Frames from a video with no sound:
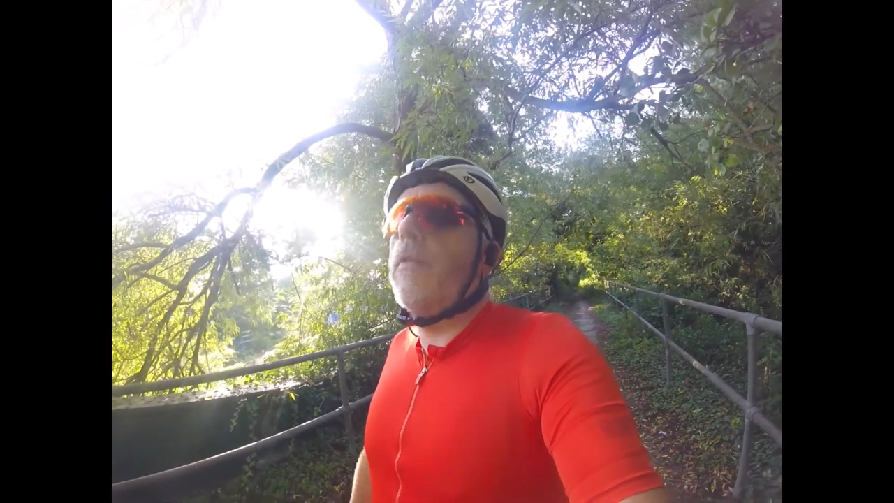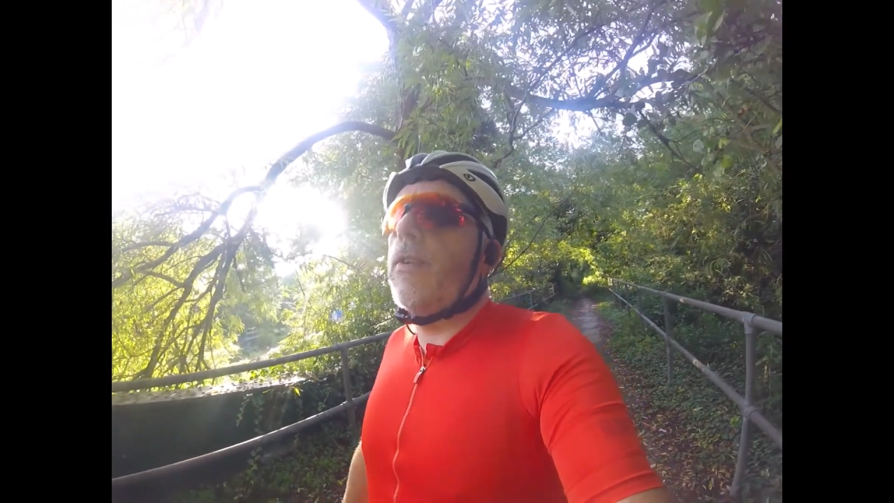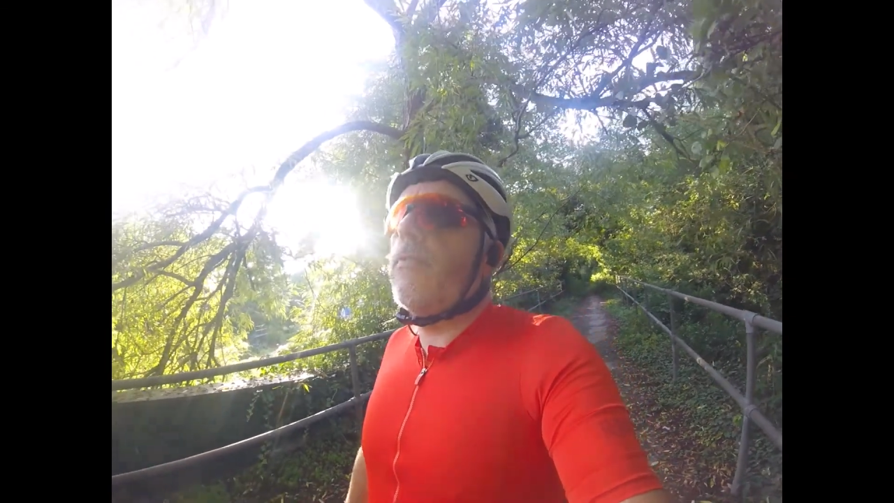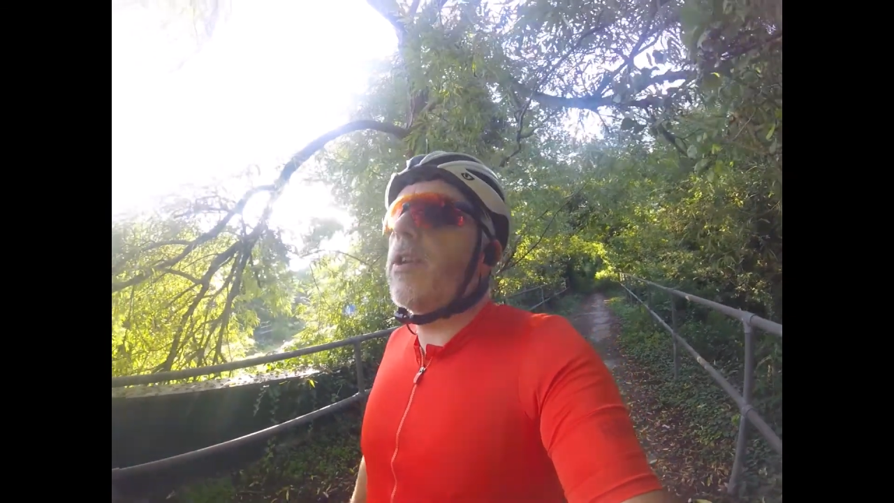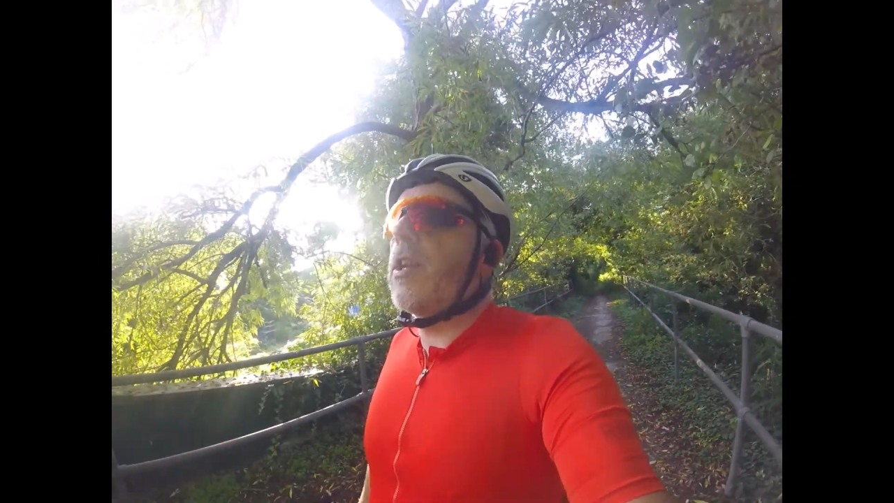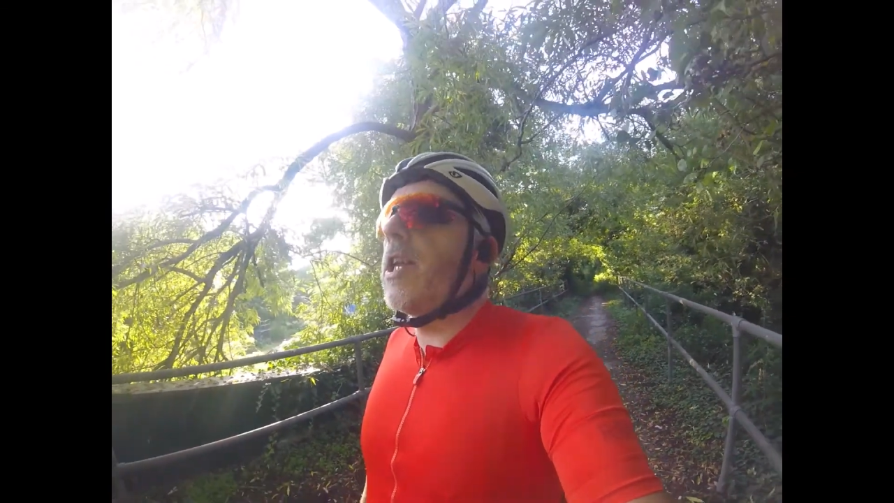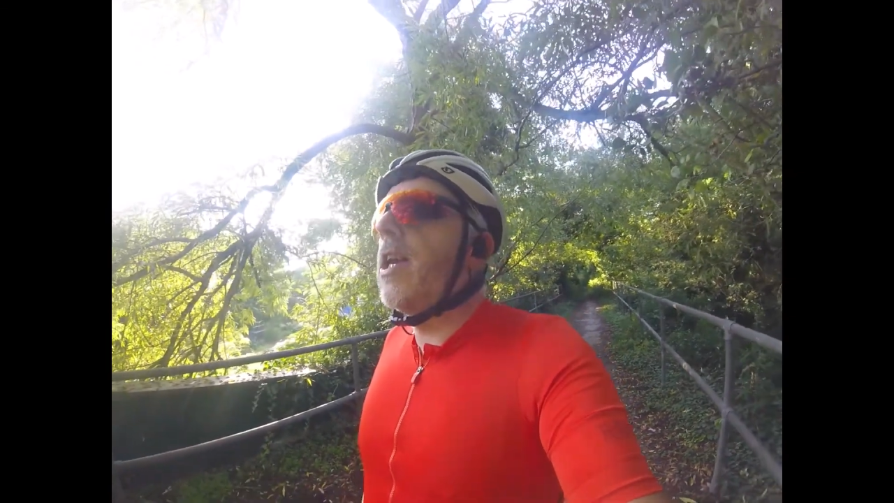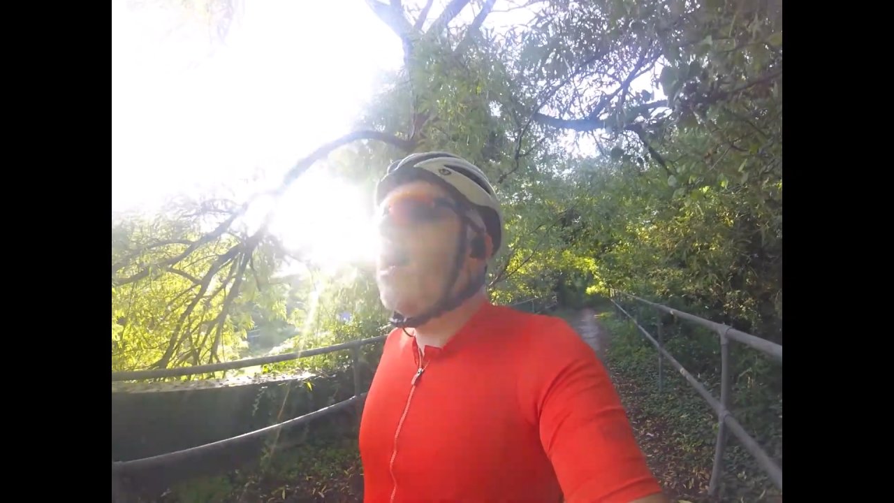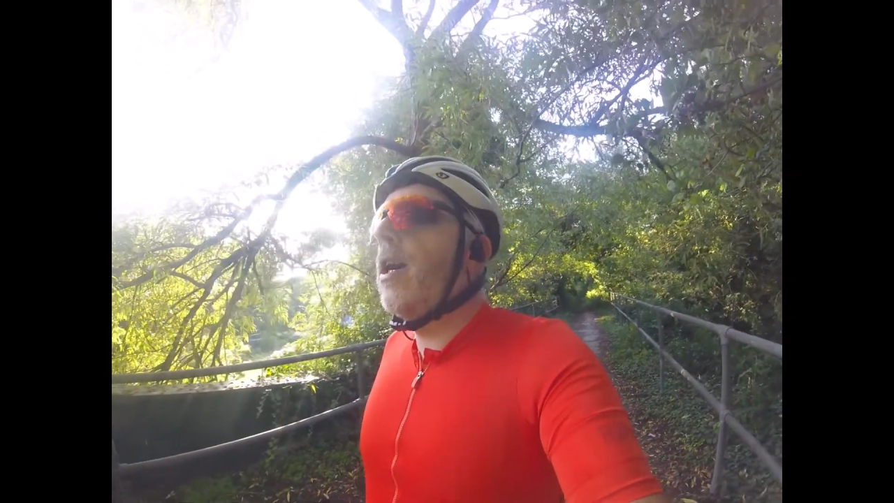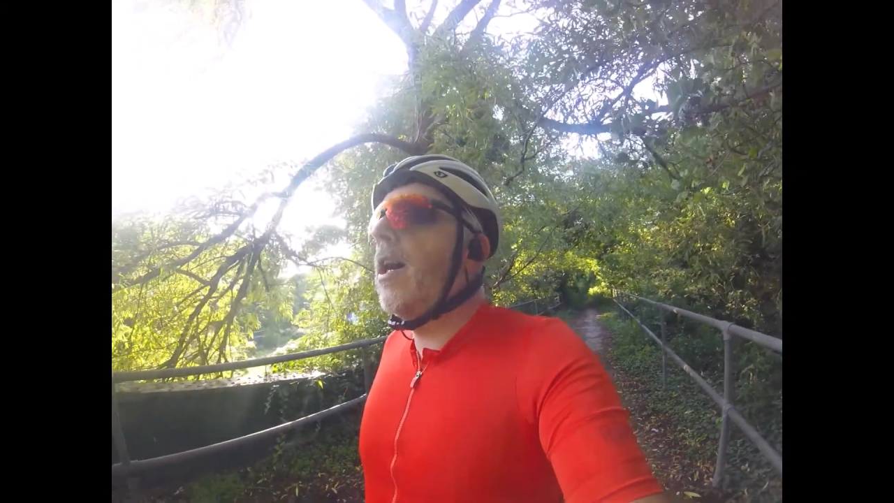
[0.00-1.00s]
vividly
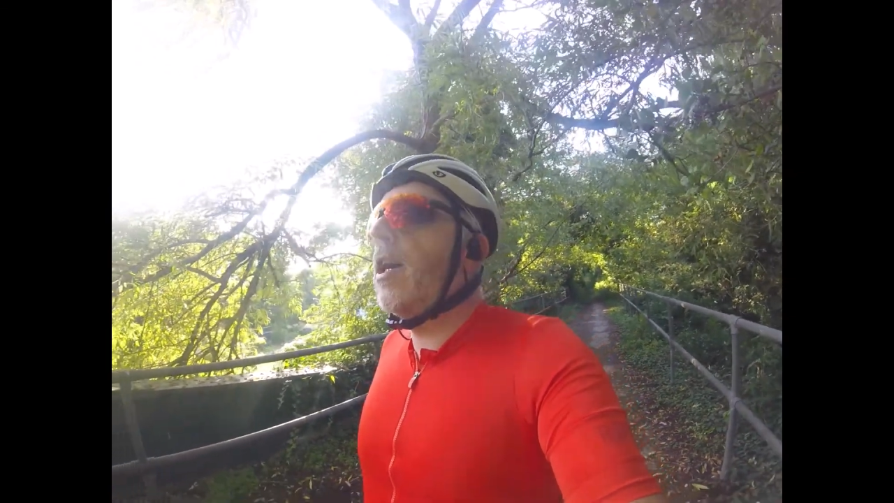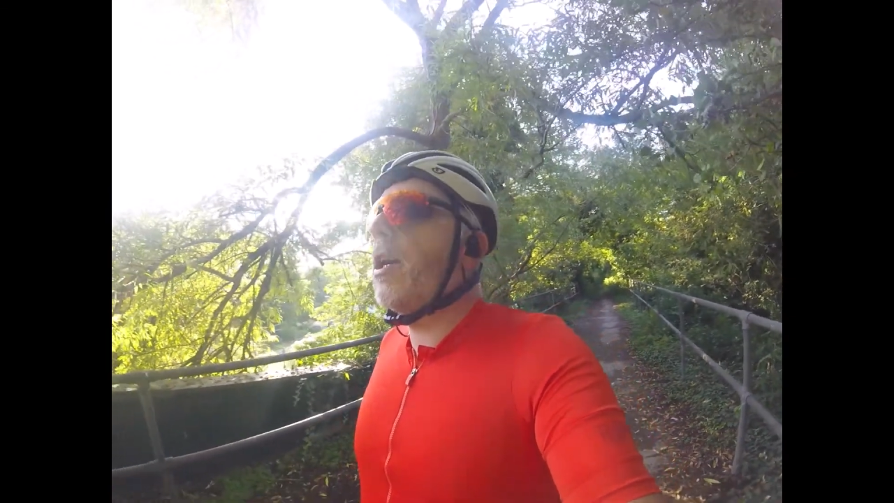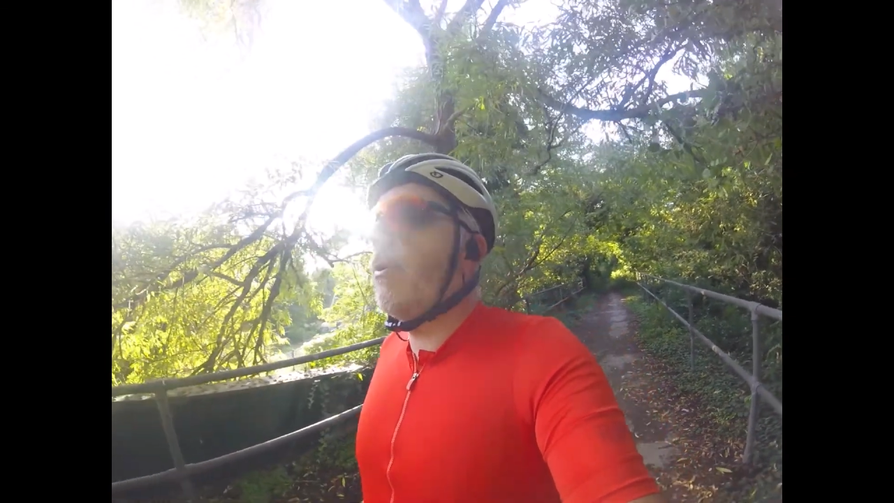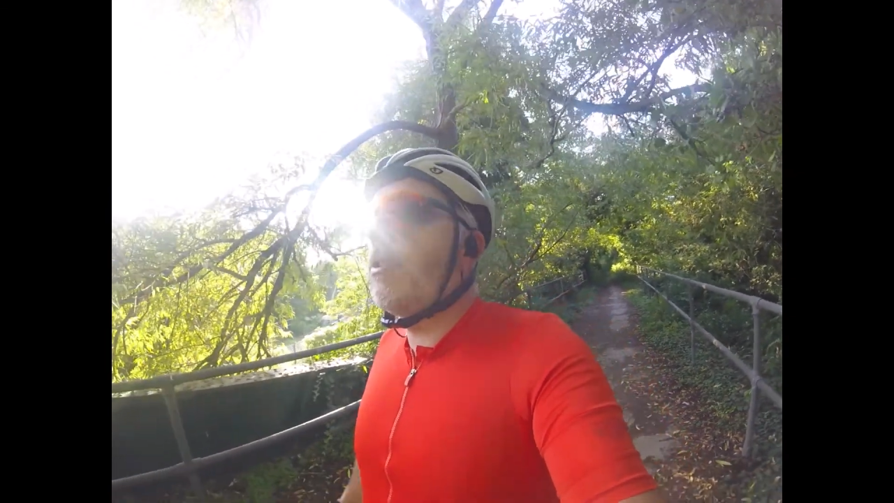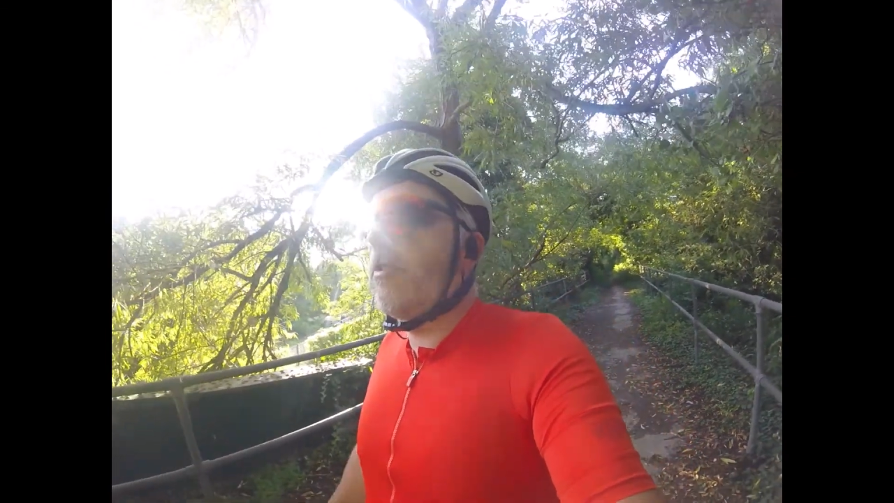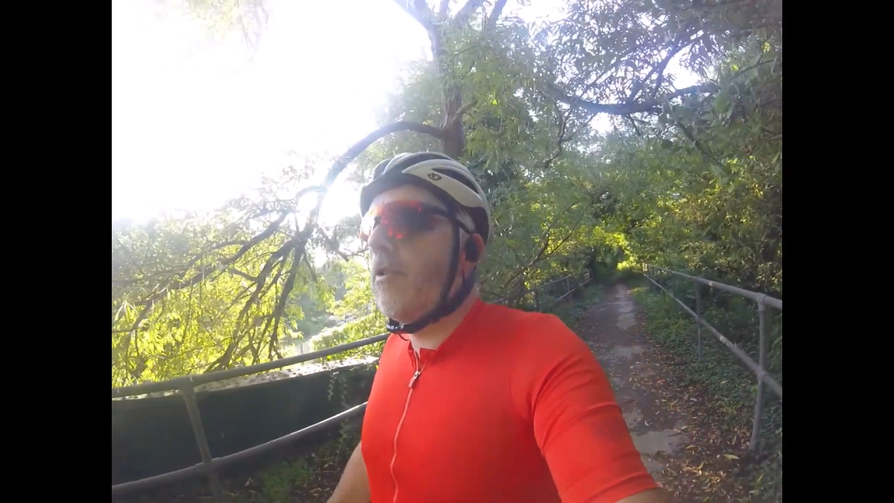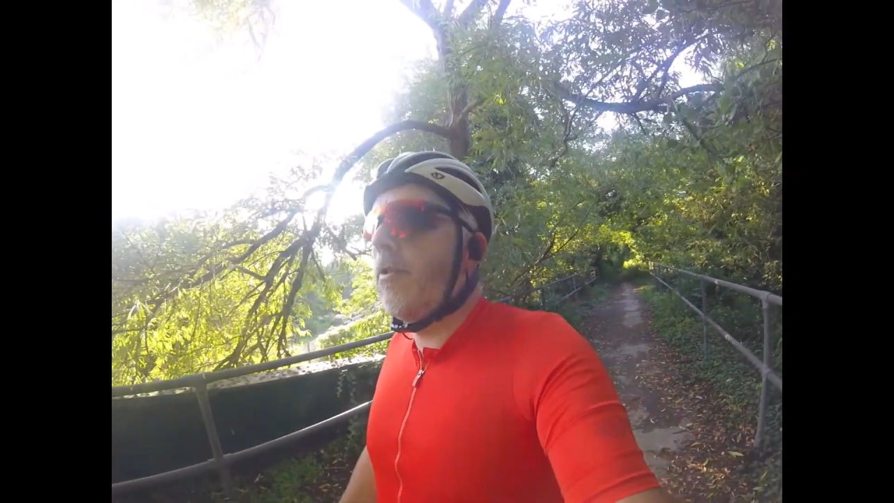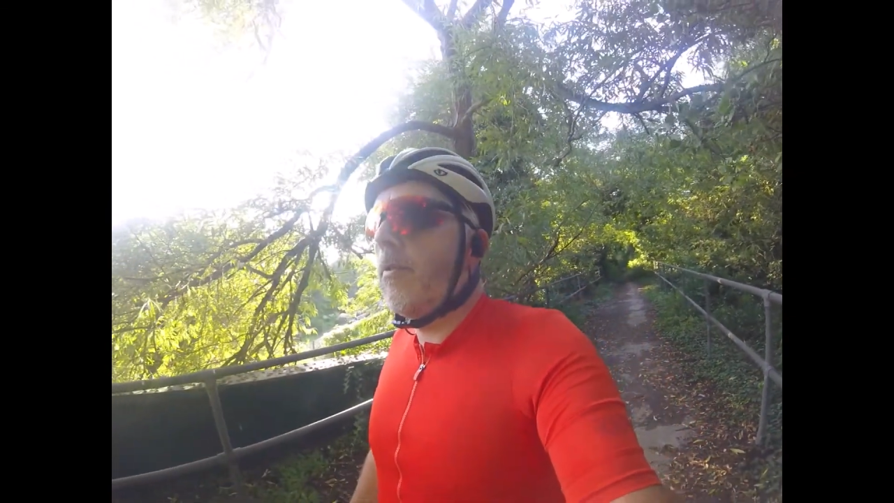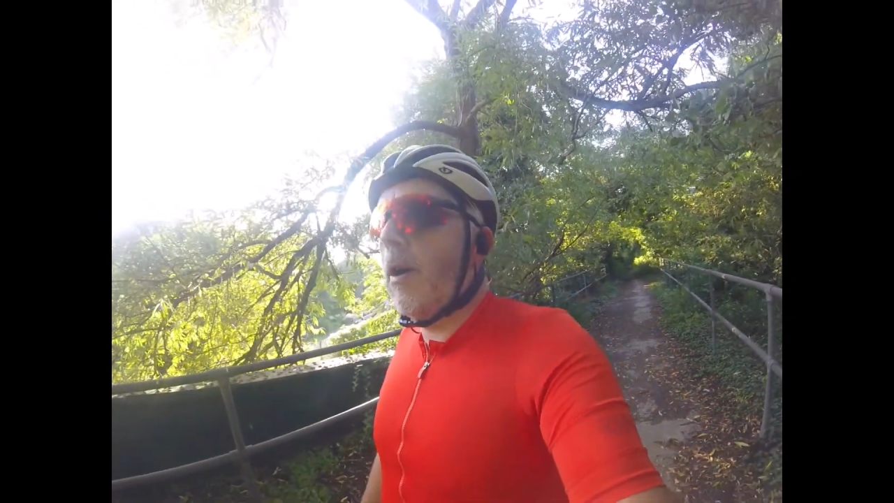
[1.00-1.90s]
going to